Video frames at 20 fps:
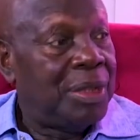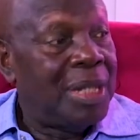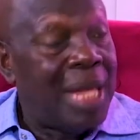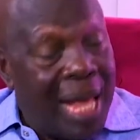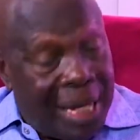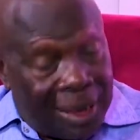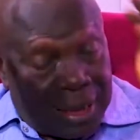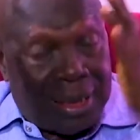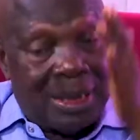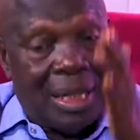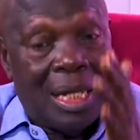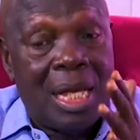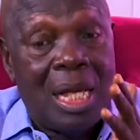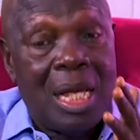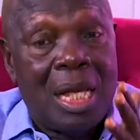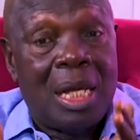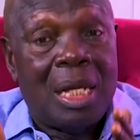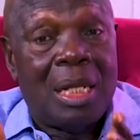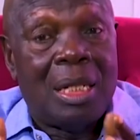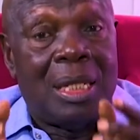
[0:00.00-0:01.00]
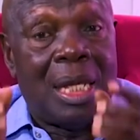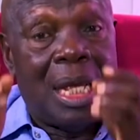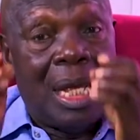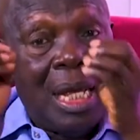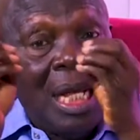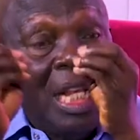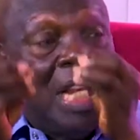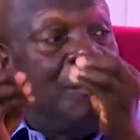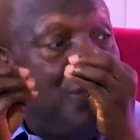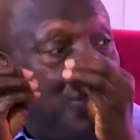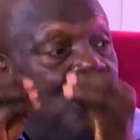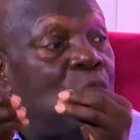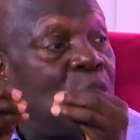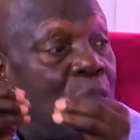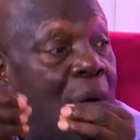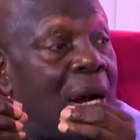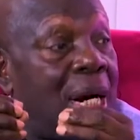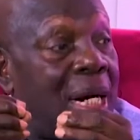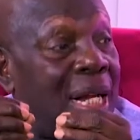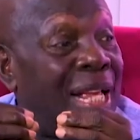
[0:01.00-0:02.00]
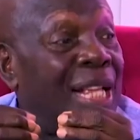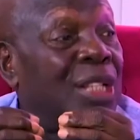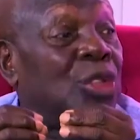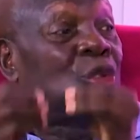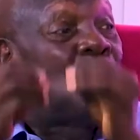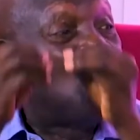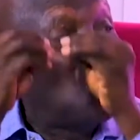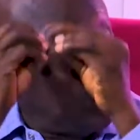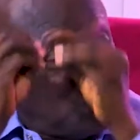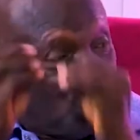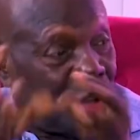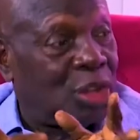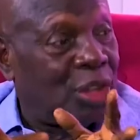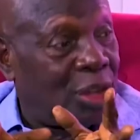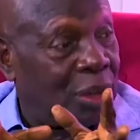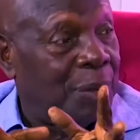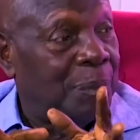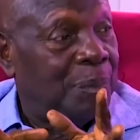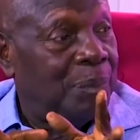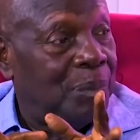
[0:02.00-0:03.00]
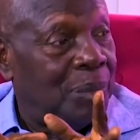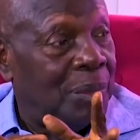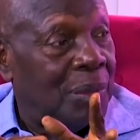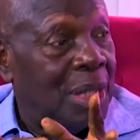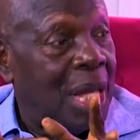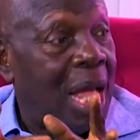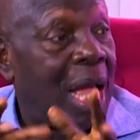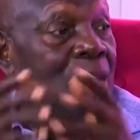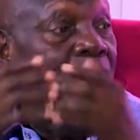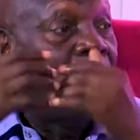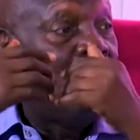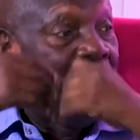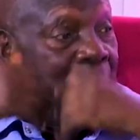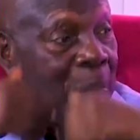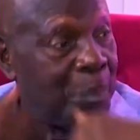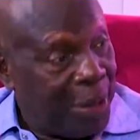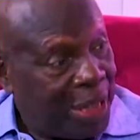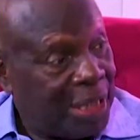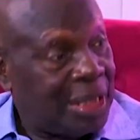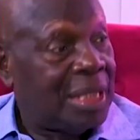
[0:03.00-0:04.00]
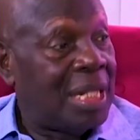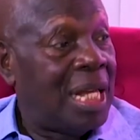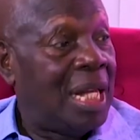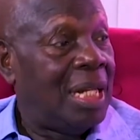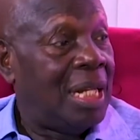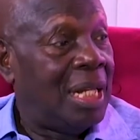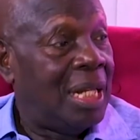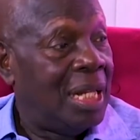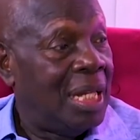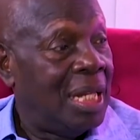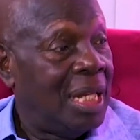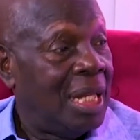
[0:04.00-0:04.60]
Yes, the individual is good. I know him personally.